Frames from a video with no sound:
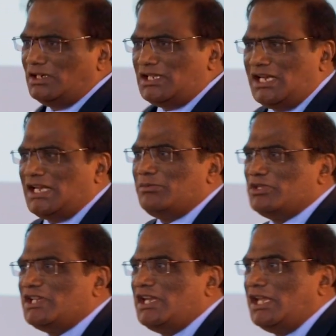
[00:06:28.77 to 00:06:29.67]
Nothing can be
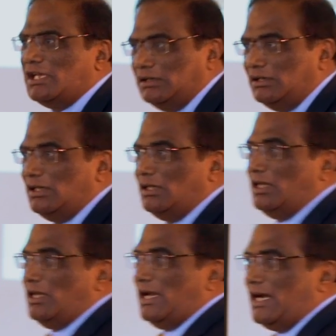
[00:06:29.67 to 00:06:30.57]
seen here.
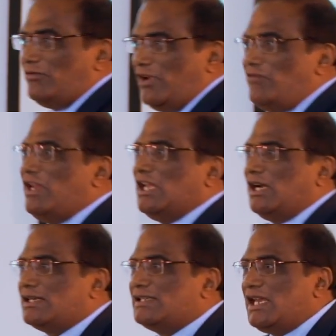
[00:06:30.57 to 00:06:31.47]
And when we
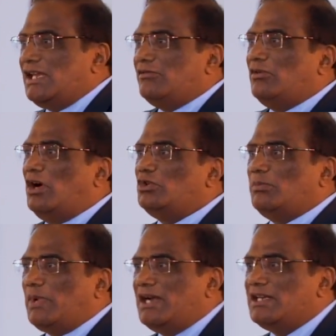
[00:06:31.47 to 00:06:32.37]
cannot see, how the
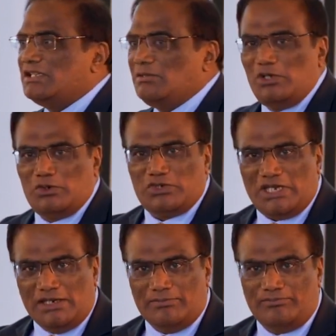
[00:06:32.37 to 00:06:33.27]
plant is able to see?